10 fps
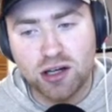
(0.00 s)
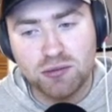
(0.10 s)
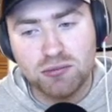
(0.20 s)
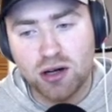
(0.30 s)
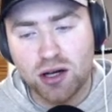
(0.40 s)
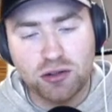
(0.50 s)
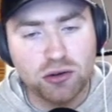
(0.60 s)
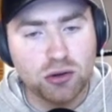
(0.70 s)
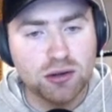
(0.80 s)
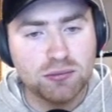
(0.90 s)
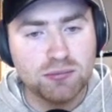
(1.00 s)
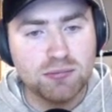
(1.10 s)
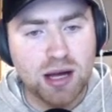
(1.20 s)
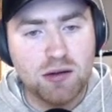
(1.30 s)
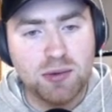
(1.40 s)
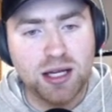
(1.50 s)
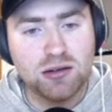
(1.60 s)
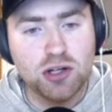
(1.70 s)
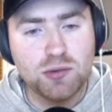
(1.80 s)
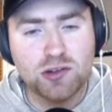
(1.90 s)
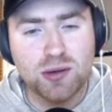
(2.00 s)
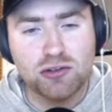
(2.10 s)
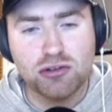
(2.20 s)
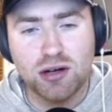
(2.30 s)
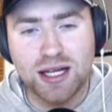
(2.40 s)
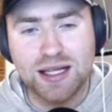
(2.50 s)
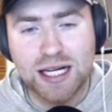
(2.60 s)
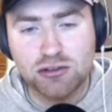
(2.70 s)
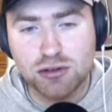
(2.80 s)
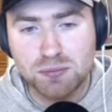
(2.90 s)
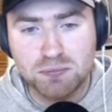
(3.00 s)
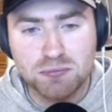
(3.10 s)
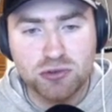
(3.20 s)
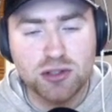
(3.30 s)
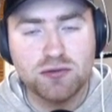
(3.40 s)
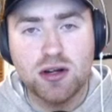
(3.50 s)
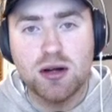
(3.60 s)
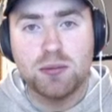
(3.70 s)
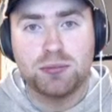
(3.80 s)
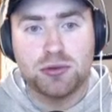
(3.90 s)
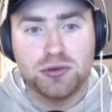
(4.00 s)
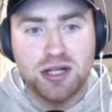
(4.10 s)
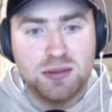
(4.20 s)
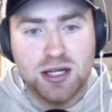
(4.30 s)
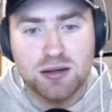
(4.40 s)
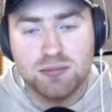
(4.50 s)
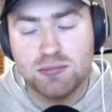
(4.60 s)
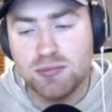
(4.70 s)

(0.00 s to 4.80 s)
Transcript: I thought maybe being a little bit smart, try and get the extra sort of premium